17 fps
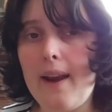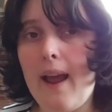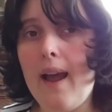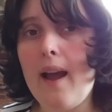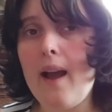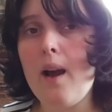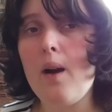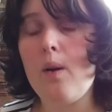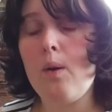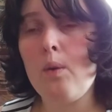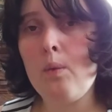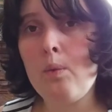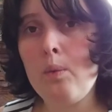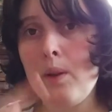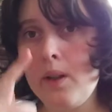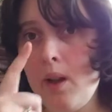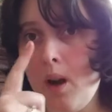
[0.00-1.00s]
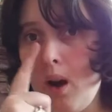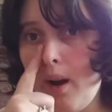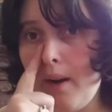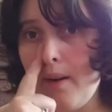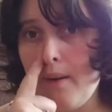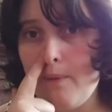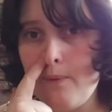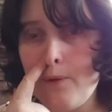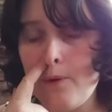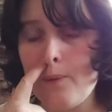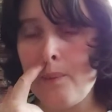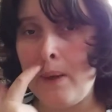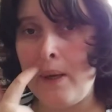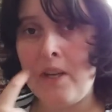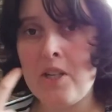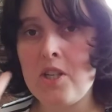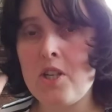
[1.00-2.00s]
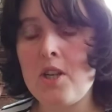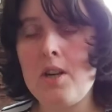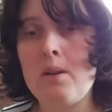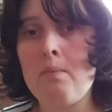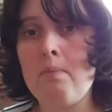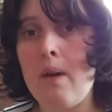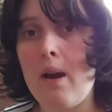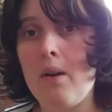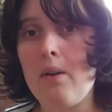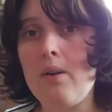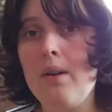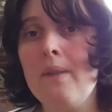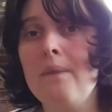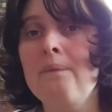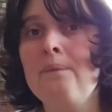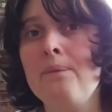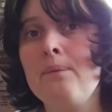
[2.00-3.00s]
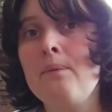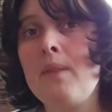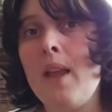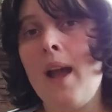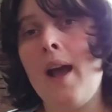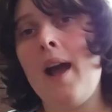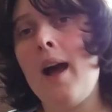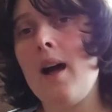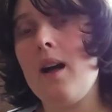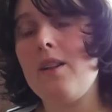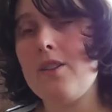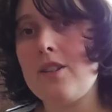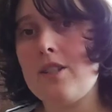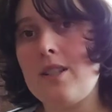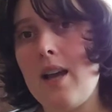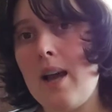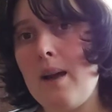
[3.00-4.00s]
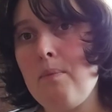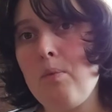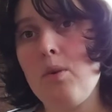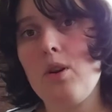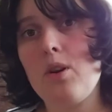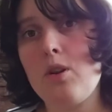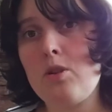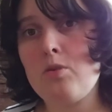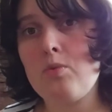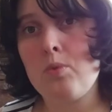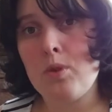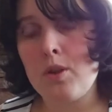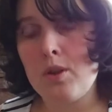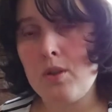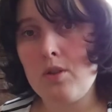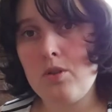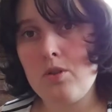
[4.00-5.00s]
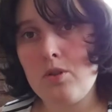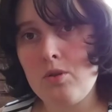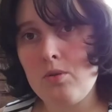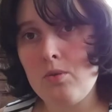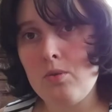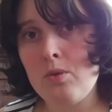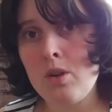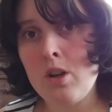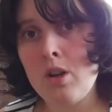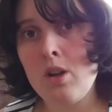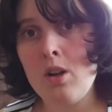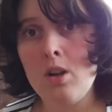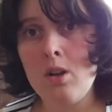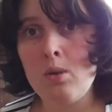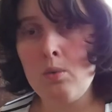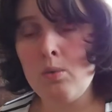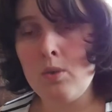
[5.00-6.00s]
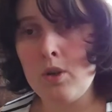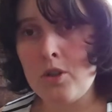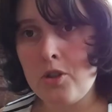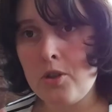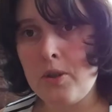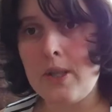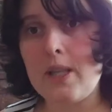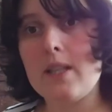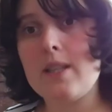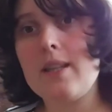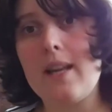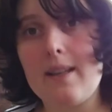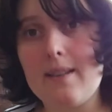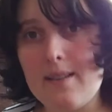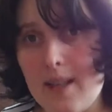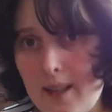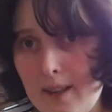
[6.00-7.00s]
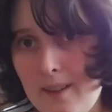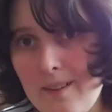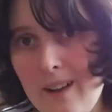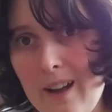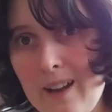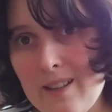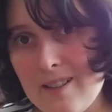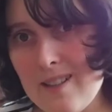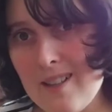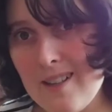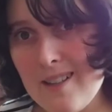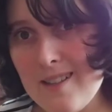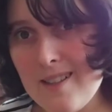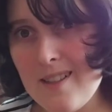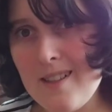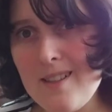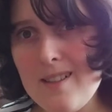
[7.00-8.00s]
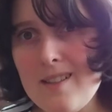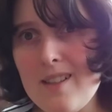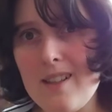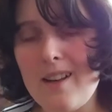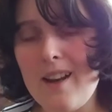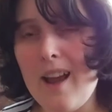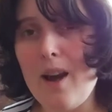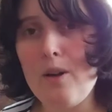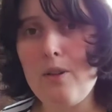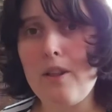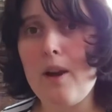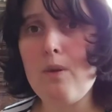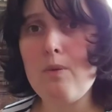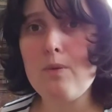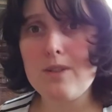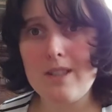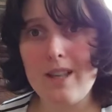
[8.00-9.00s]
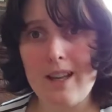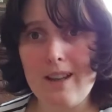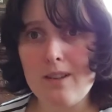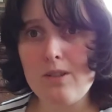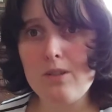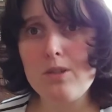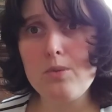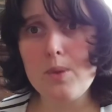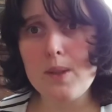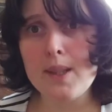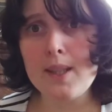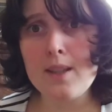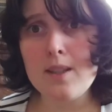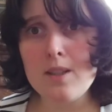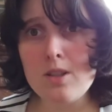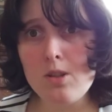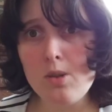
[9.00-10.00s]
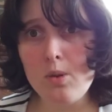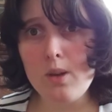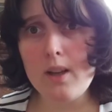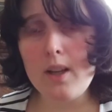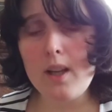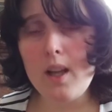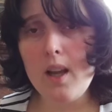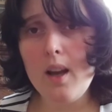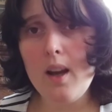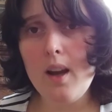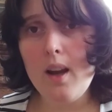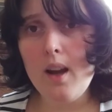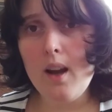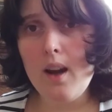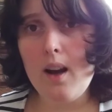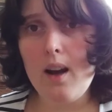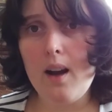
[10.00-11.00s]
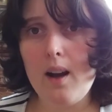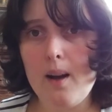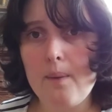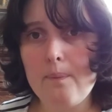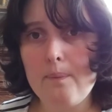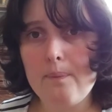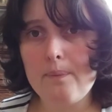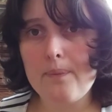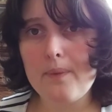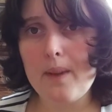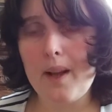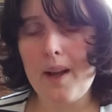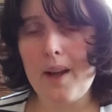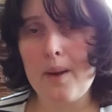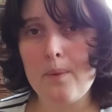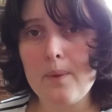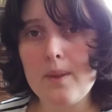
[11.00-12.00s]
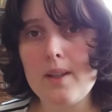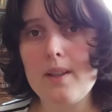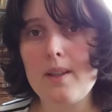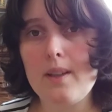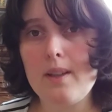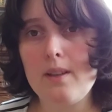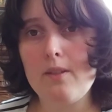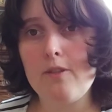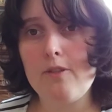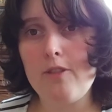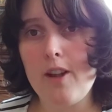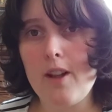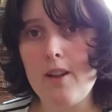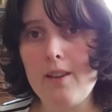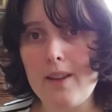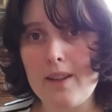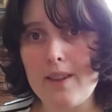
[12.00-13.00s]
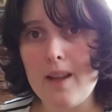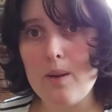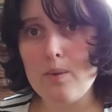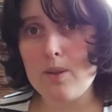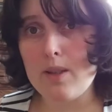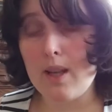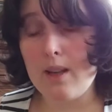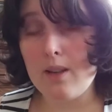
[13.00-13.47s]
information about how the cyborgs were treated like second-class citizens, and how that was handled within the story. I really felt like that was handled very well.